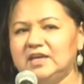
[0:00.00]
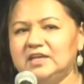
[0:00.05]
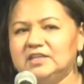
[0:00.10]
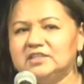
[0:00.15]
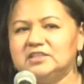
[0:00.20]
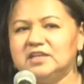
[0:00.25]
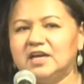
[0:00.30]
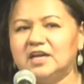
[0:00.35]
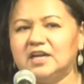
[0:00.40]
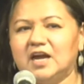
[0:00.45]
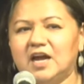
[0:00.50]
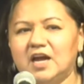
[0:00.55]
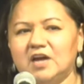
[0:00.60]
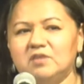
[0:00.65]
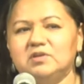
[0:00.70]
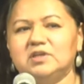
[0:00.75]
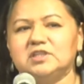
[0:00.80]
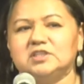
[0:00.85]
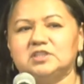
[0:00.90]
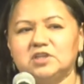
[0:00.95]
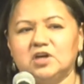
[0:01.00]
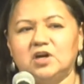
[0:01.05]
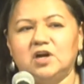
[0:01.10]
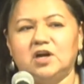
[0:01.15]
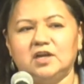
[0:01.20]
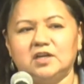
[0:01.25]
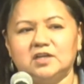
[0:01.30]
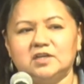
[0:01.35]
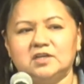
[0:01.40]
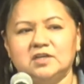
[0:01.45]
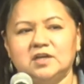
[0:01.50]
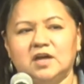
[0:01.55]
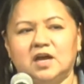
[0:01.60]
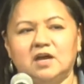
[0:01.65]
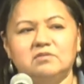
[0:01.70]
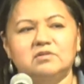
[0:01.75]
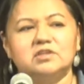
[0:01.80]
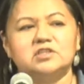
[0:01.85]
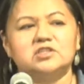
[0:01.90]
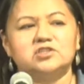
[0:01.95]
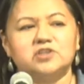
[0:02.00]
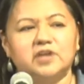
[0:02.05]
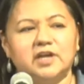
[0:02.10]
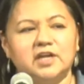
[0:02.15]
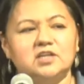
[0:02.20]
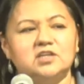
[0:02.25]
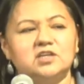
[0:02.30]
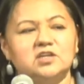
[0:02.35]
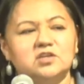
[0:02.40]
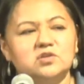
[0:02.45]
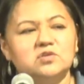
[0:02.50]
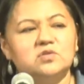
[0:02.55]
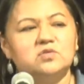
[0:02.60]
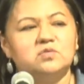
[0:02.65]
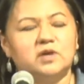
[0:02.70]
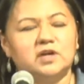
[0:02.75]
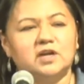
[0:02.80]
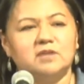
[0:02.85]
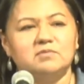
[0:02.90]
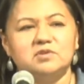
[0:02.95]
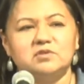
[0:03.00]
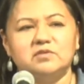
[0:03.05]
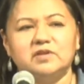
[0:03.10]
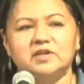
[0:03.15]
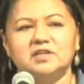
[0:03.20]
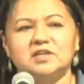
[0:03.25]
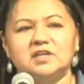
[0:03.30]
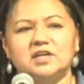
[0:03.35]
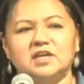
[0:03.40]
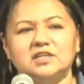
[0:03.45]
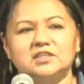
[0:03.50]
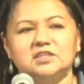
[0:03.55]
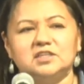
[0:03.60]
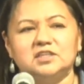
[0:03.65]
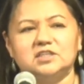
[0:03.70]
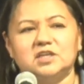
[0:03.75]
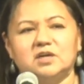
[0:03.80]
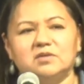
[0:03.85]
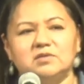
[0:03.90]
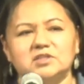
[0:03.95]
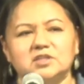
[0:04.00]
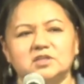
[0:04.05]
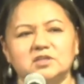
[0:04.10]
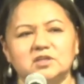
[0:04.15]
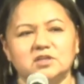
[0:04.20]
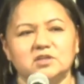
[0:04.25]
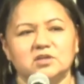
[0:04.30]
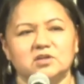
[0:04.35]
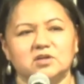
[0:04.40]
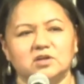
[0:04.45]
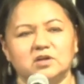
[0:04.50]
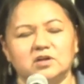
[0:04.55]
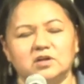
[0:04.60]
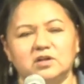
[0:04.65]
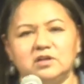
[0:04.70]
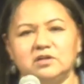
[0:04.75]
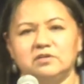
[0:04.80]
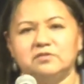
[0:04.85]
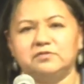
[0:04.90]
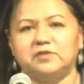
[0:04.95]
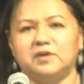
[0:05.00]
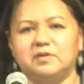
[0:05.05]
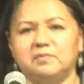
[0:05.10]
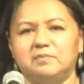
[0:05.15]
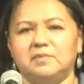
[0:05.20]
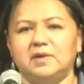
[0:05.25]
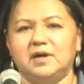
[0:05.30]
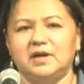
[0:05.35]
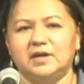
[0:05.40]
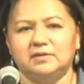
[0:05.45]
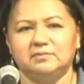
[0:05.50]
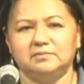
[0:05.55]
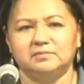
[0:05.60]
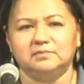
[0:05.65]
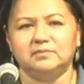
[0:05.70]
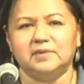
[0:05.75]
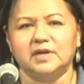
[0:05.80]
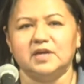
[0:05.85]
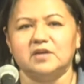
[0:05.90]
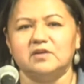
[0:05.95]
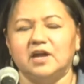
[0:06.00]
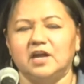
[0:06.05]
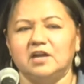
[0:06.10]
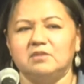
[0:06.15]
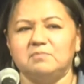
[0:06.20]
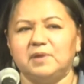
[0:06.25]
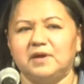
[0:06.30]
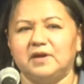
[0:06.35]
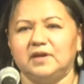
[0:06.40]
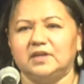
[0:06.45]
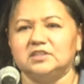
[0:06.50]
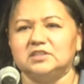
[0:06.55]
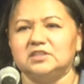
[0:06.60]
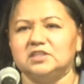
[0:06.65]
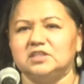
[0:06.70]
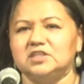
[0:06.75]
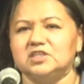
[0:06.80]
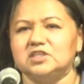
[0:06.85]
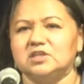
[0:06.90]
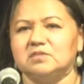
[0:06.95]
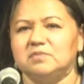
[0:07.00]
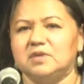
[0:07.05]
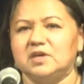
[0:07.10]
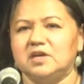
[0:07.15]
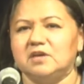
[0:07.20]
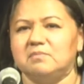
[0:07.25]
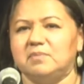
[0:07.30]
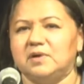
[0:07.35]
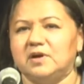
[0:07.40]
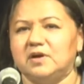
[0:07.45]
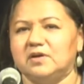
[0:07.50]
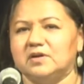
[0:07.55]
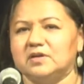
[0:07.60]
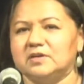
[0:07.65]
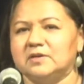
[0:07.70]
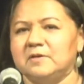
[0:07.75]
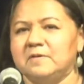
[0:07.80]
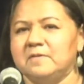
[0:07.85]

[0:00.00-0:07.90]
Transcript: is that I was taught, I was trained to do what I'm doing today since I was a little girl from uh, my grandparents teaching me about